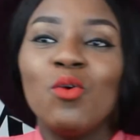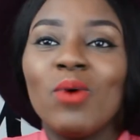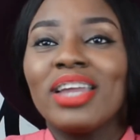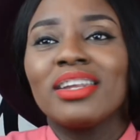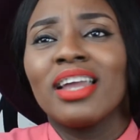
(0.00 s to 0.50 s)

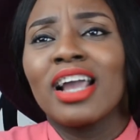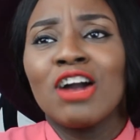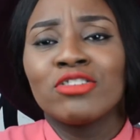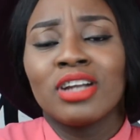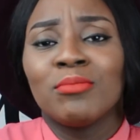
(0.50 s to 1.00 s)
Why did I like
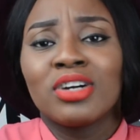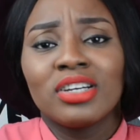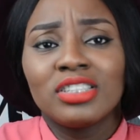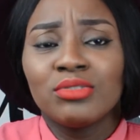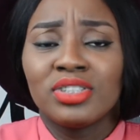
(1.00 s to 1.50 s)
Haruna?
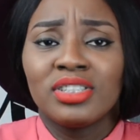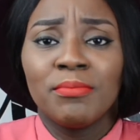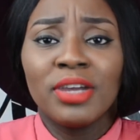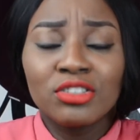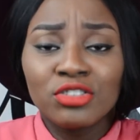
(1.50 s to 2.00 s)
Because he was a
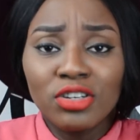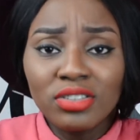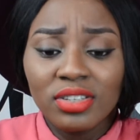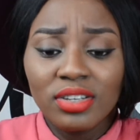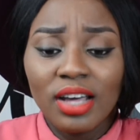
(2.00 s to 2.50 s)
medical
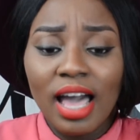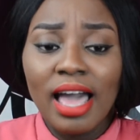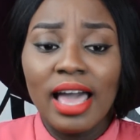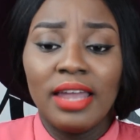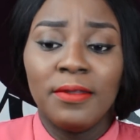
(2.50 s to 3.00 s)
doctor,
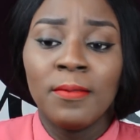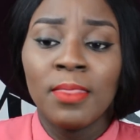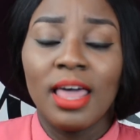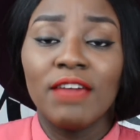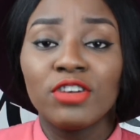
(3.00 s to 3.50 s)
and
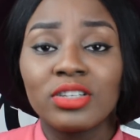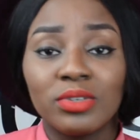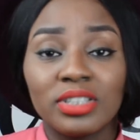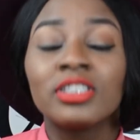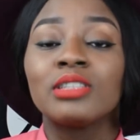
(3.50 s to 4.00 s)
I felt he
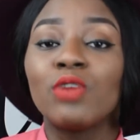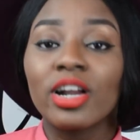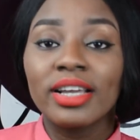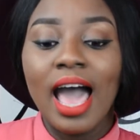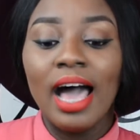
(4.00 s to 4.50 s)
was the
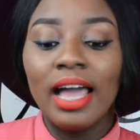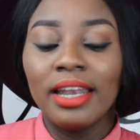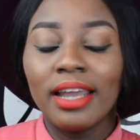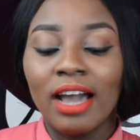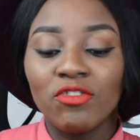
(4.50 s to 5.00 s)
smartest,
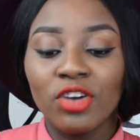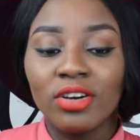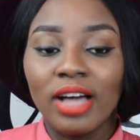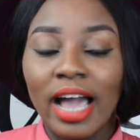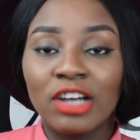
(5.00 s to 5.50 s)
and I
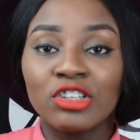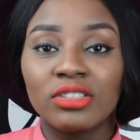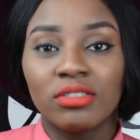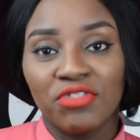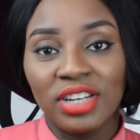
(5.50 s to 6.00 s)
felt I
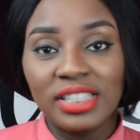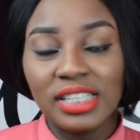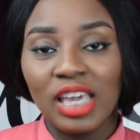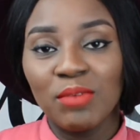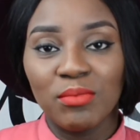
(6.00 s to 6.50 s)
could relate to
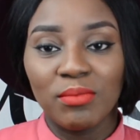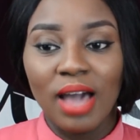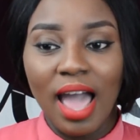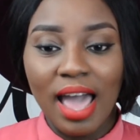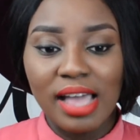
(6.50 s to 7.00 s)
him
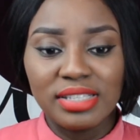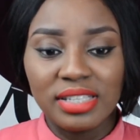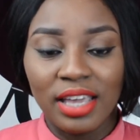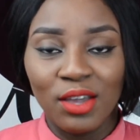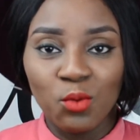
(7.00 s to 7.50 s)
as
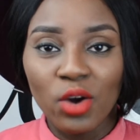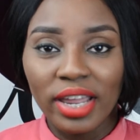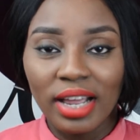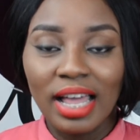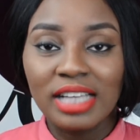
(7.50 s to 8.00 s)
a
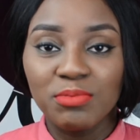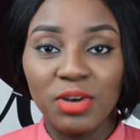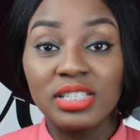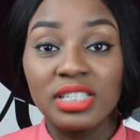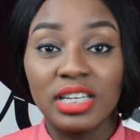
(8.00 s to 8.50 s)
working class
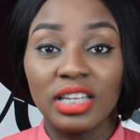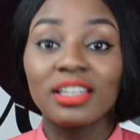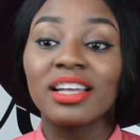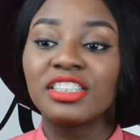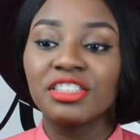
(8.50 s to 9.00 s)
person in
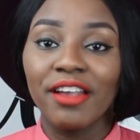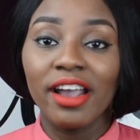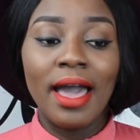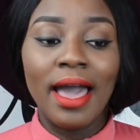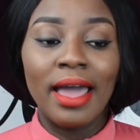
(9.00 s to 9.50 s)

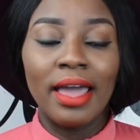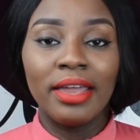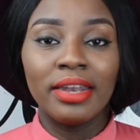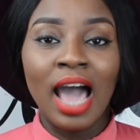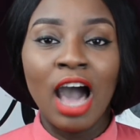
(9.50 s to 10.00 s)
Nigeria
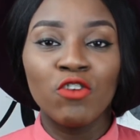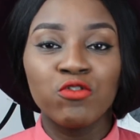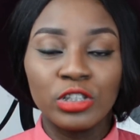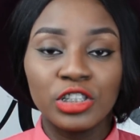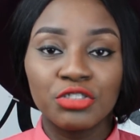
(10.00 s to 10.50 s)
and how
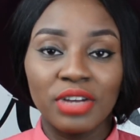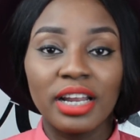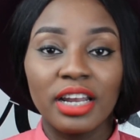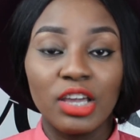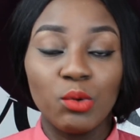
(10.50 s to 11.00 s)

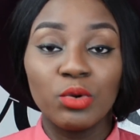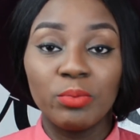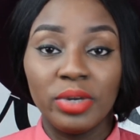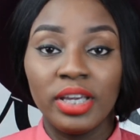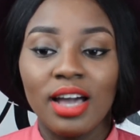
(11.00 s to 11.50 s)
frustrated he would
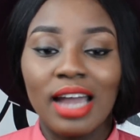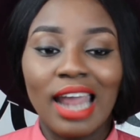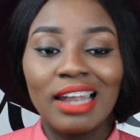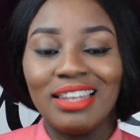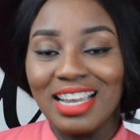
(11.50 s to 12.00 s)
be. And
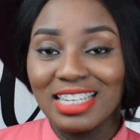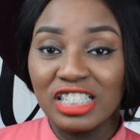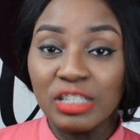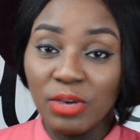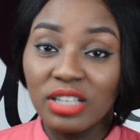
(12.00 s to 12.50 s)
I liked
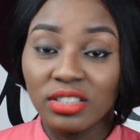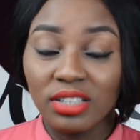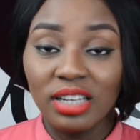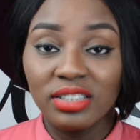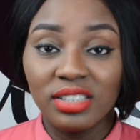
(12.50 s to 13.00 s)
his
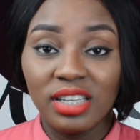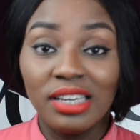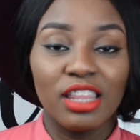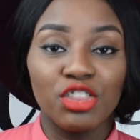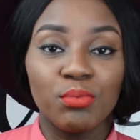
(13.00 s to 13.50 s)
personality
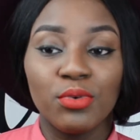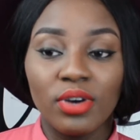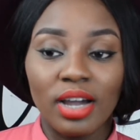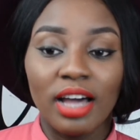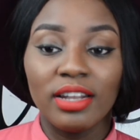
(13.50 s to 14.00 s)
in the
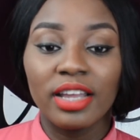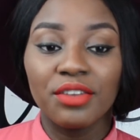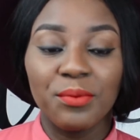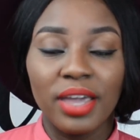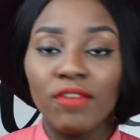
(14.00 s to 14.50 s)
book. I liked
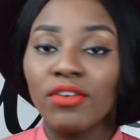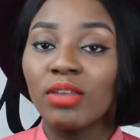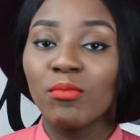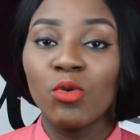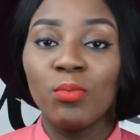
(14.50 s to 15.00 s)
the way
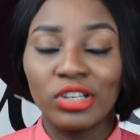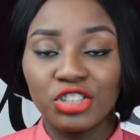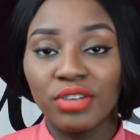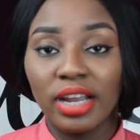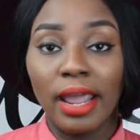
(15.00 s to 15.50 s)
Ifedigbo
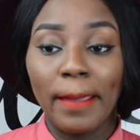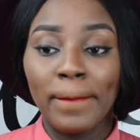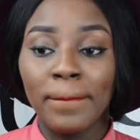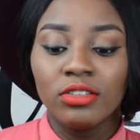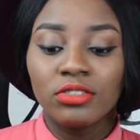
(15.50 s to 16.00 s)
portrayed
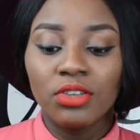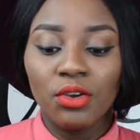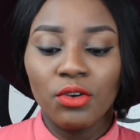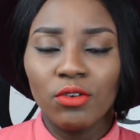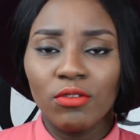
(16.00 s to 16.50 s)
him.
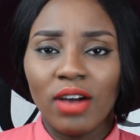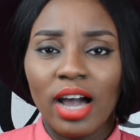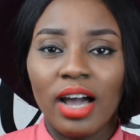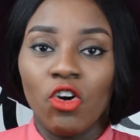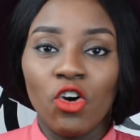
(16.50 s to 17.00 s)
So,
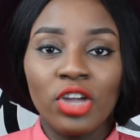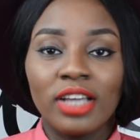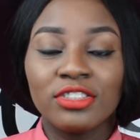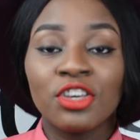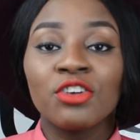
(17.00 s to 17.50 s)
okay,
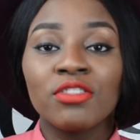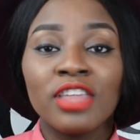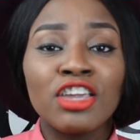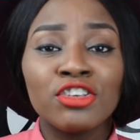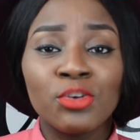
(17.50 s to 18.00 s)
so
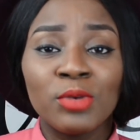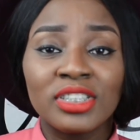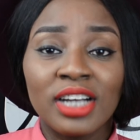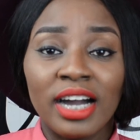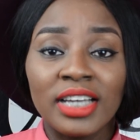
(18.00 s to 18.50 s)
thank you so much,
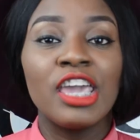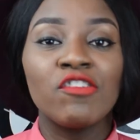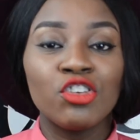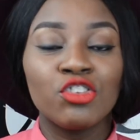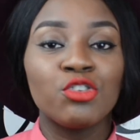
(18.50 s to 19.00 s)
guys. If
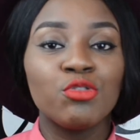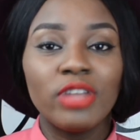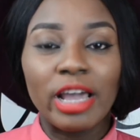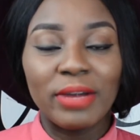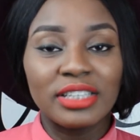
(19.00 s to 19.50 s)
you do
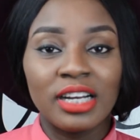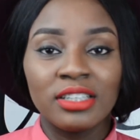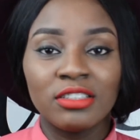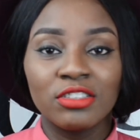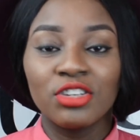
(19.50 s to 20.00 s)
like my
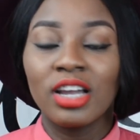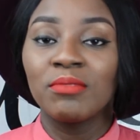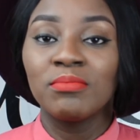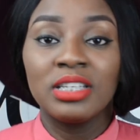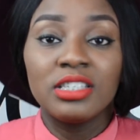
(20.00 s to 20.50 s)
channel, you
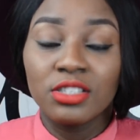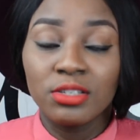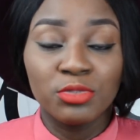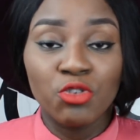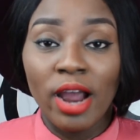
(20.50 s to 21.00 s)
can please
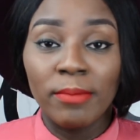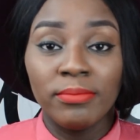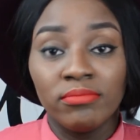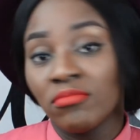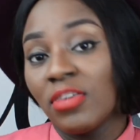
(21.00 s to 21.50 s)
subscribe.
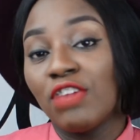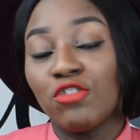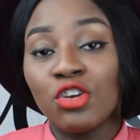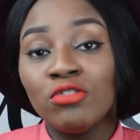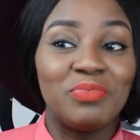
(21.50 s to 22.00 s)
If you
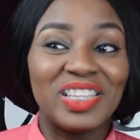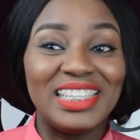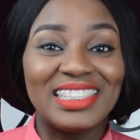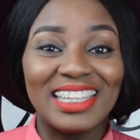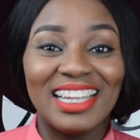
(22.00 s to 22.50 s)
don't,
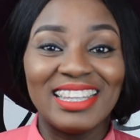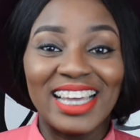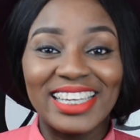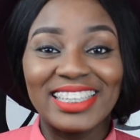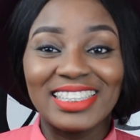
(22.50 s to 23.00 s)
please
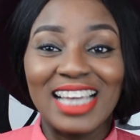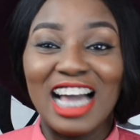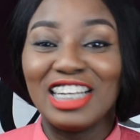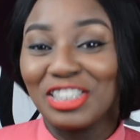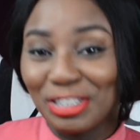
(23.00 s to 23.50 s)
like it
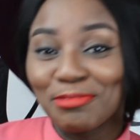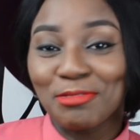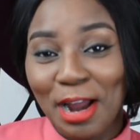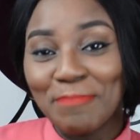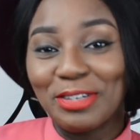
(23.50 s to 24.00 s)
and
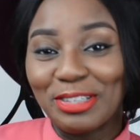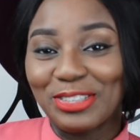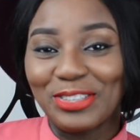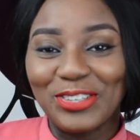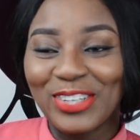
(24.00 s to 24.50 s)
subscribe
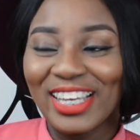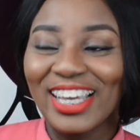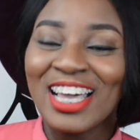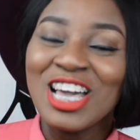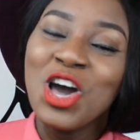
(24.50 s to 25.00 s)
also.
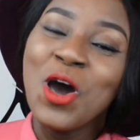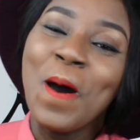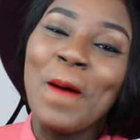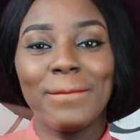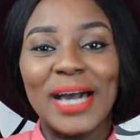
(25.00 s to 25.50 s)

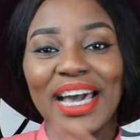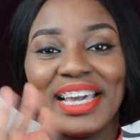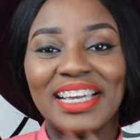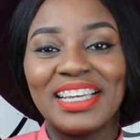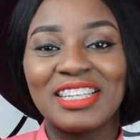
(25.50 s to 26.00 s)

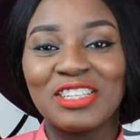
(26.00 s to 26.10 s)
Bye.